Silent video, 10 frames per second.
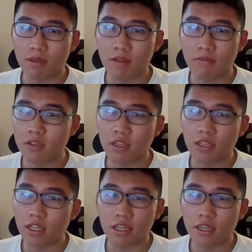Never
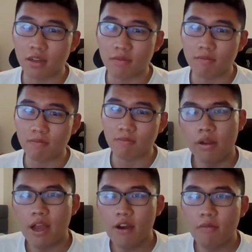saying that again.
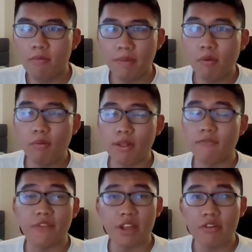Now, people with a
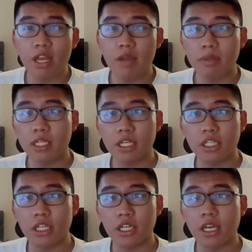video game
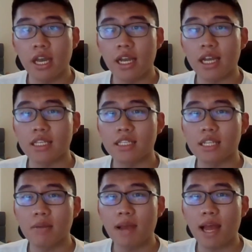addiction can
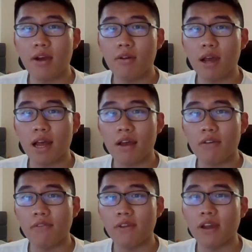somehow
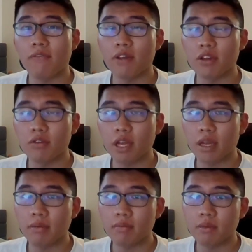have a video
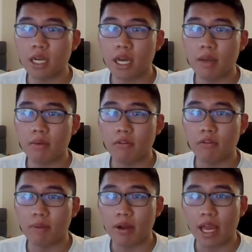game time of
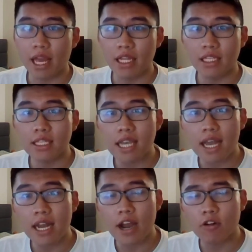about 8 to
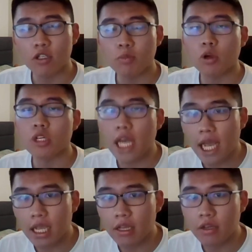10 hours per
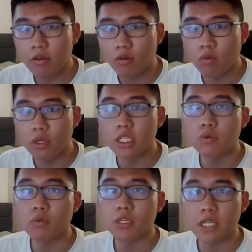day, which is
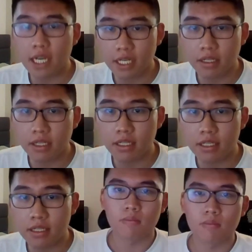ridiculous.